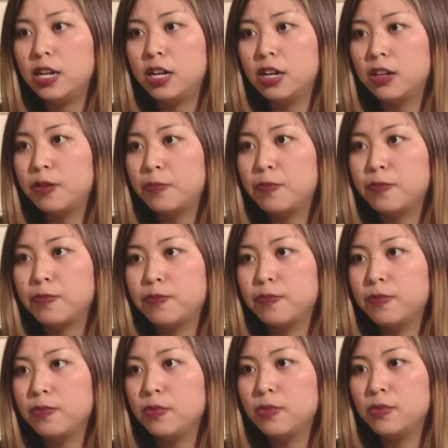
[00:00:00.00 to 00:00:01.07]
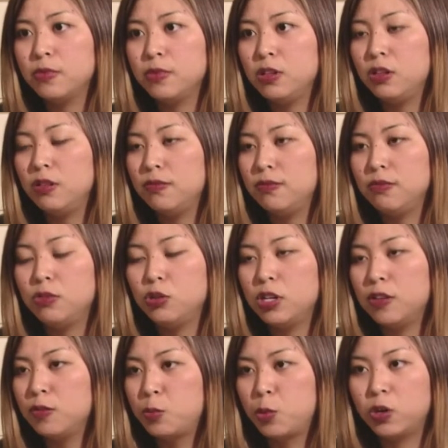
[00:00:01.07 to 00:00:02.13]
Um, you're
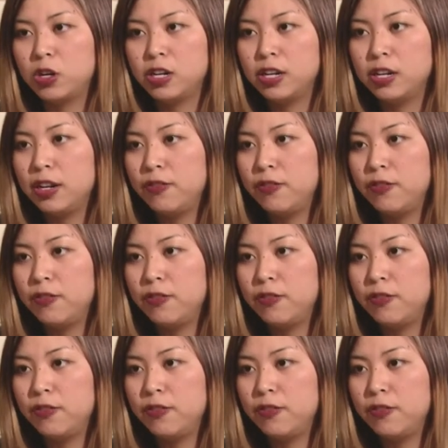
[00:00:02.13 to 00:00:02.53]
never bored.